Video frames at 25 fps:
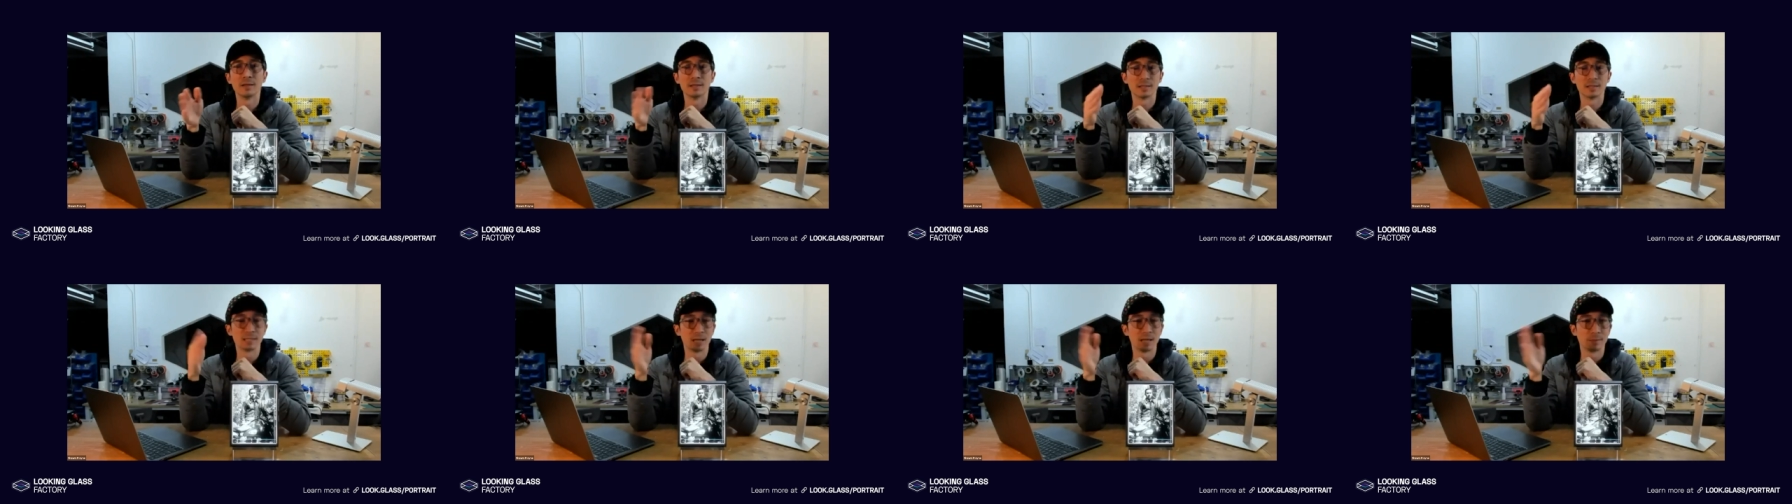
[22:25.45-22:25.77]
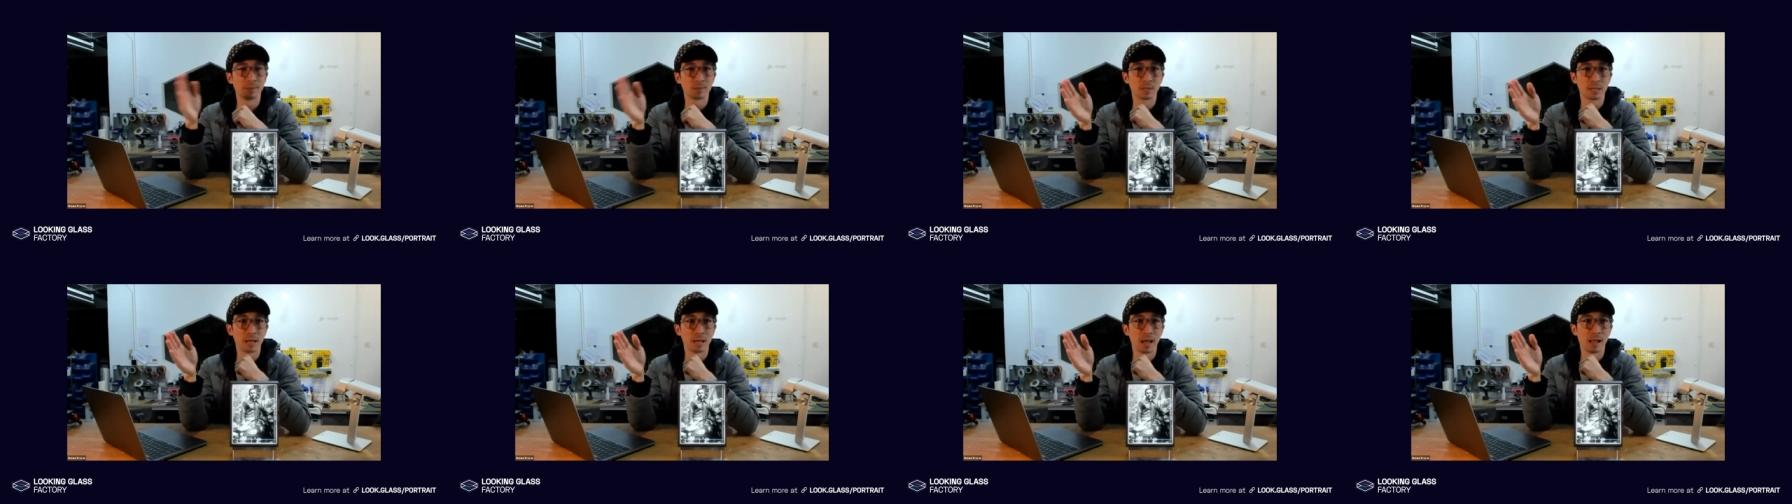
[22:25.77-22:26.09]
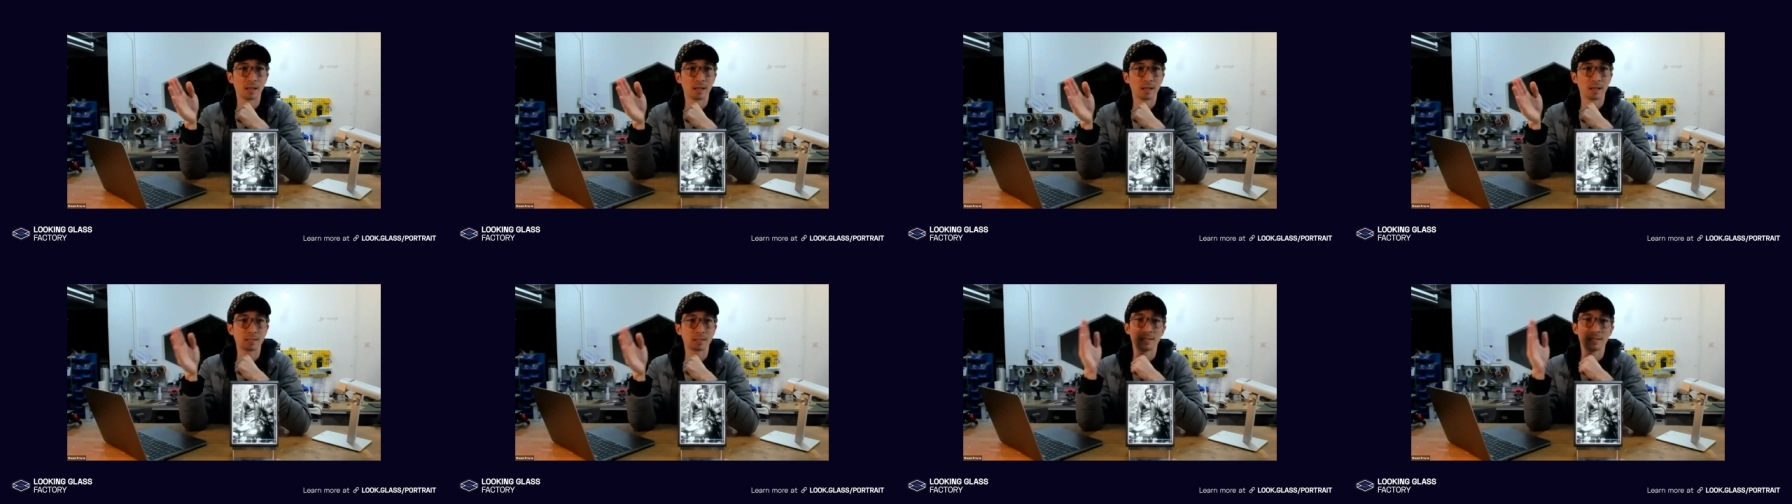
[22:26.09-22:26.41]
the Samsung
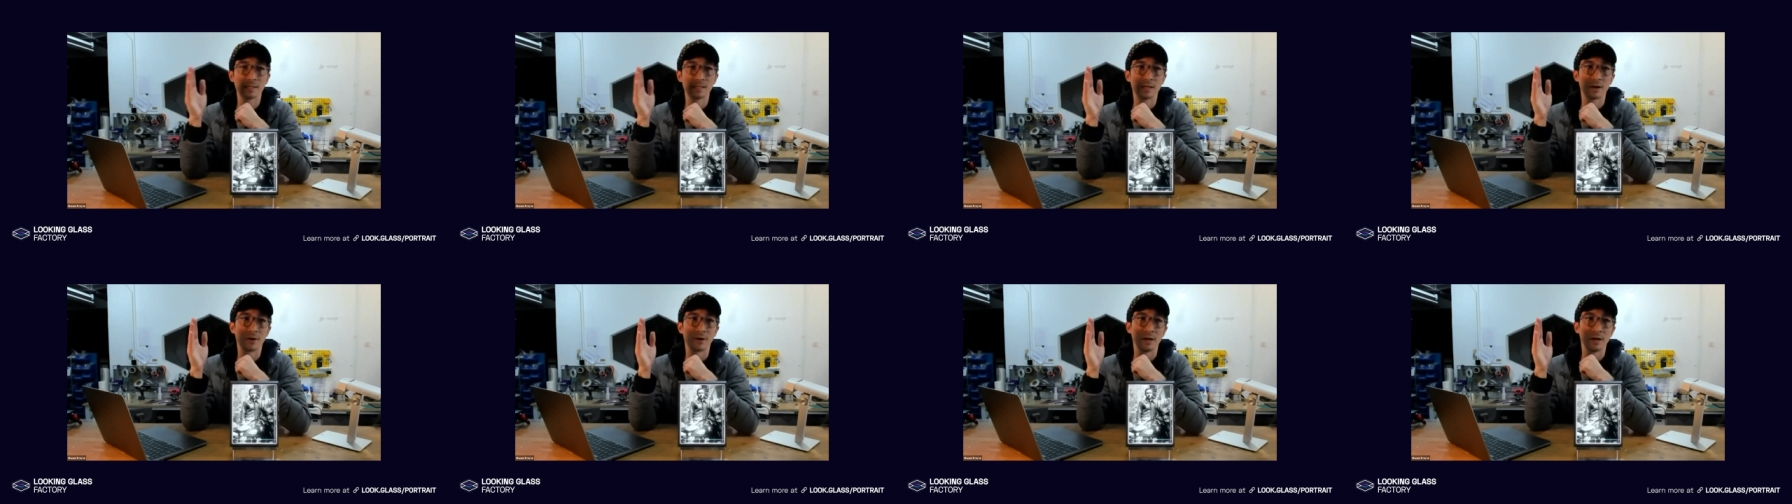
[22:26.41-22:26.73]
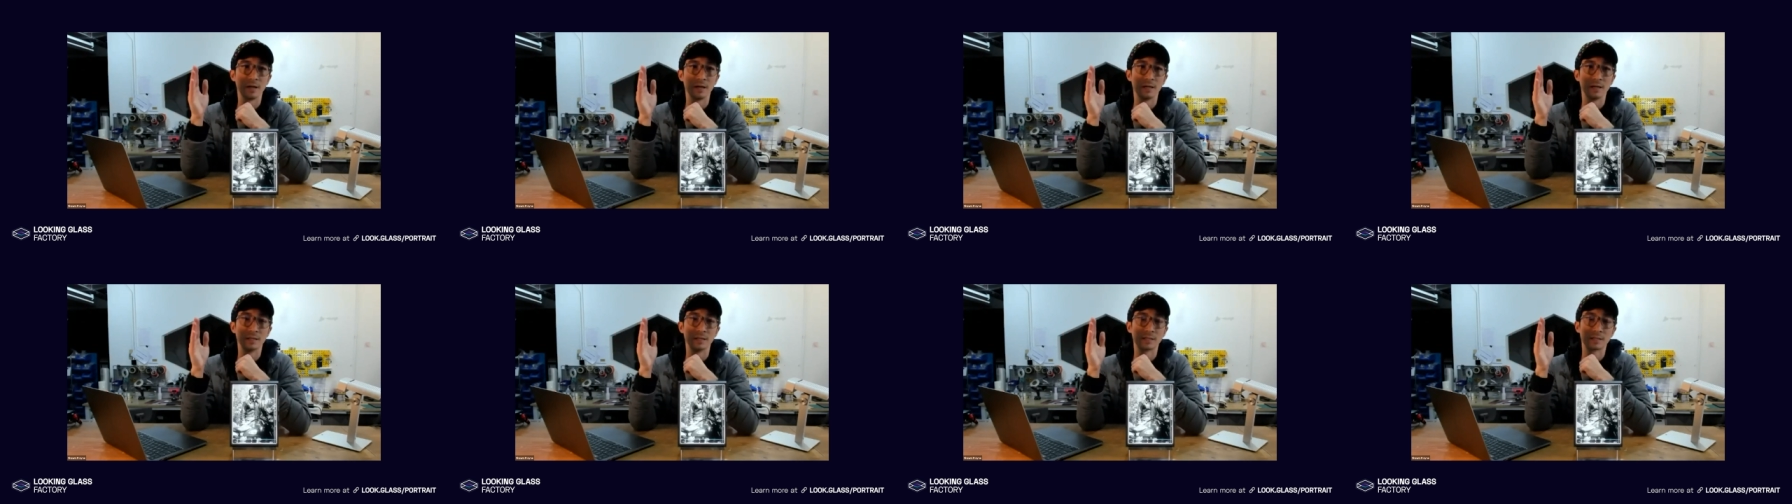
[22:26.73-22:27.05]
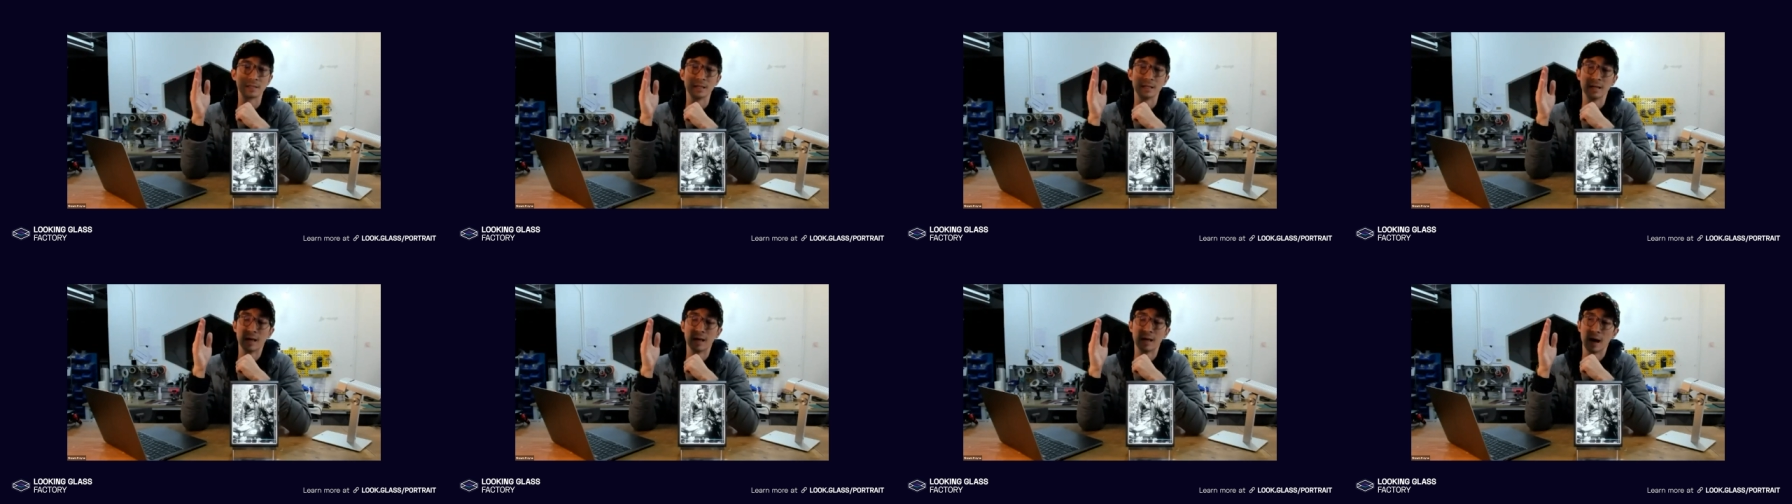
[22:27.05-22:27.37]
Galaxy
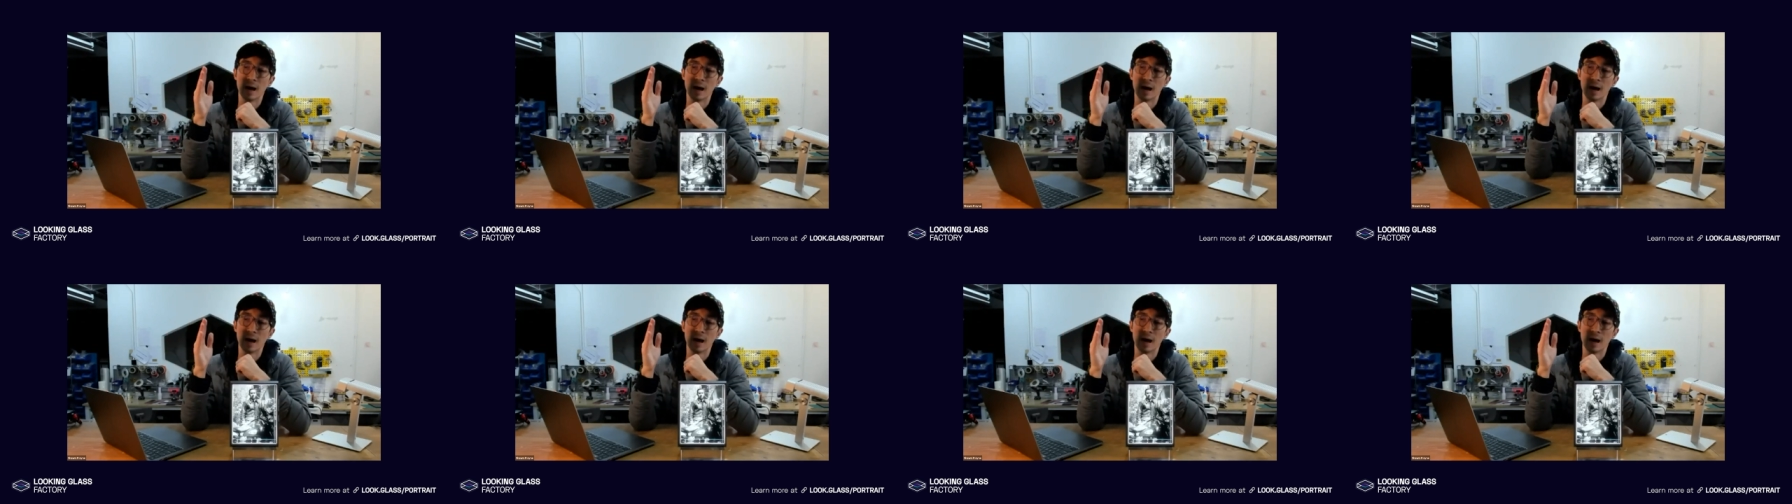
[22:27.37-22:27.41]
series,